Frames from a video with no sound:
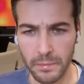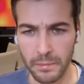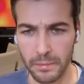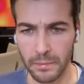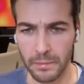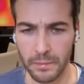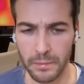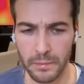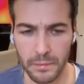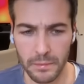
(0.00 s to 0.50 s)

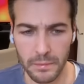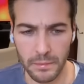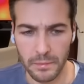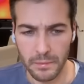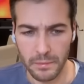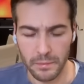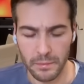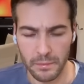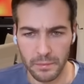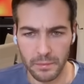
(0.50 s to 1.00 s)

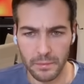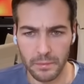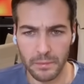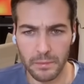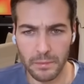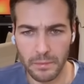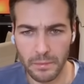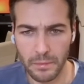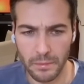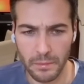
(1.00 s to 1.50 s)

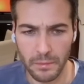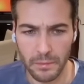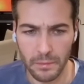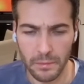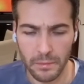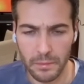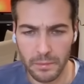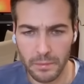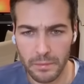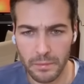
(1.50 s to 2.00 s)

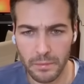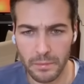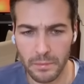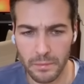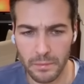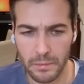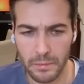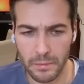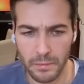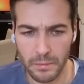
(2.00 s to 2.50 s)

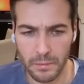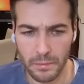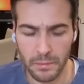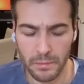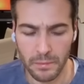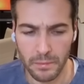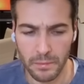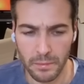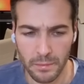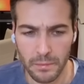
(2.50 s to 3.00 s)

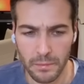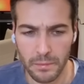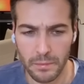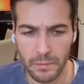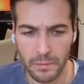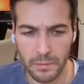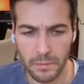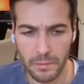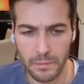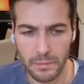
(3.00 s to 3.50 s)

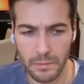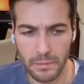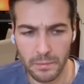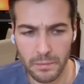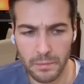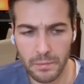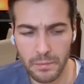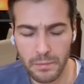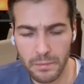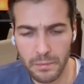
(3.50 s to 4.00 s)

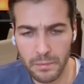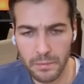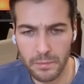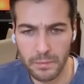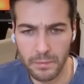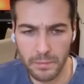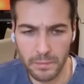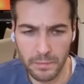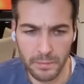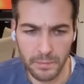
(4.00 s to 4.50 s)

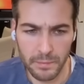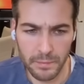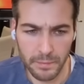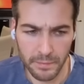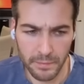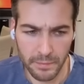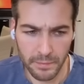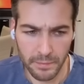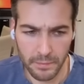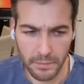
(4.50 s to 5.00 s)

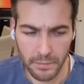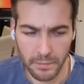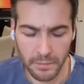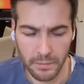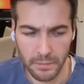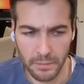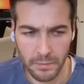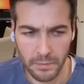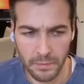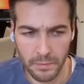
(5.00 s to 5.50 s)

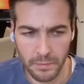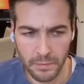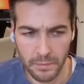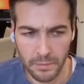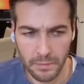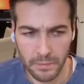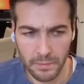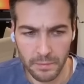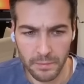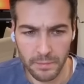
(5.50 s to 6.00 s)

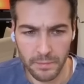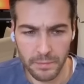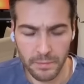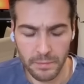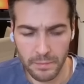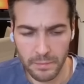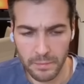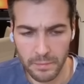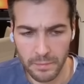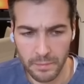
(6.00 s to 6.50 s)

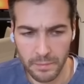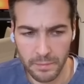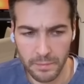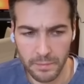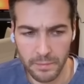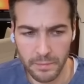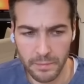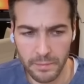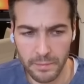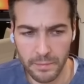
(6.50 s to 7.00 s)

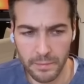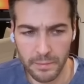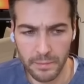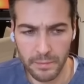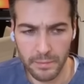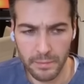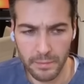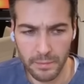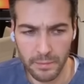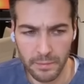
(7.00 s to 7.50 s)

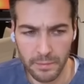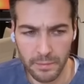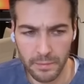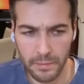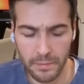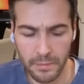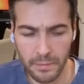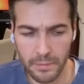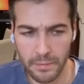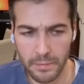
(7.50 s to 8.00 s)
(not speaking)